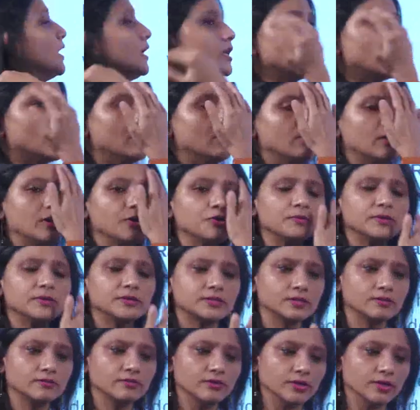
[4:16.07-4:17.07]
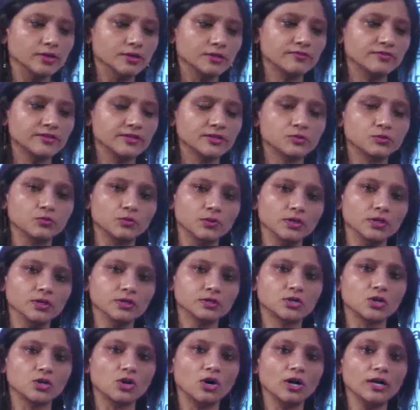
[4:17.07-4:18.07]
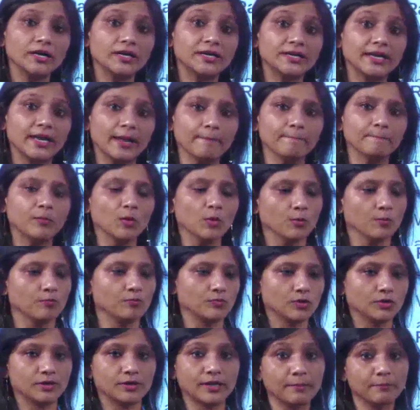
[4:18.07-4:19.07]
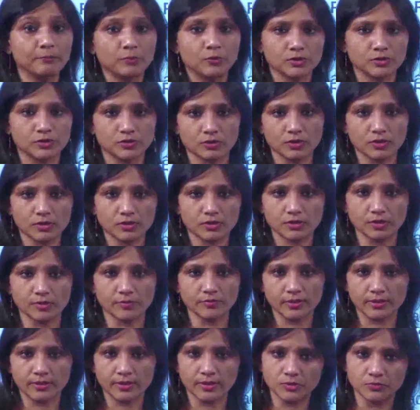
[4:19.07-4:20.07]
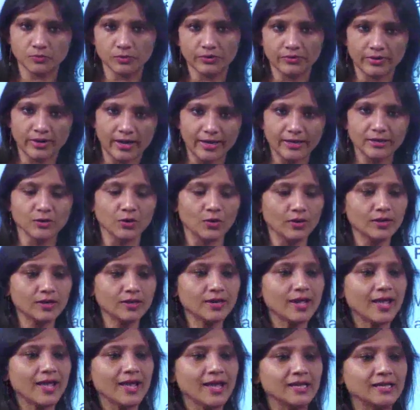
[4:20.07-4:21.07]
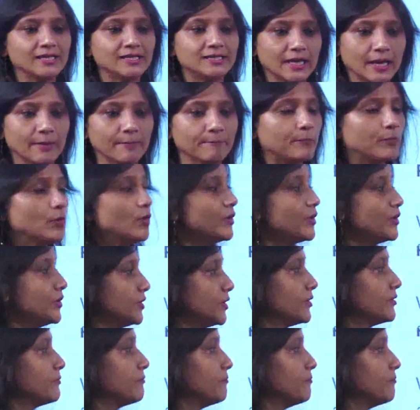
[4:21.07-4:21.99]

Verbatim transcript: now, uh, you must have heard of this word called tempo. Now, tempo is not something that we ride on. Tempo here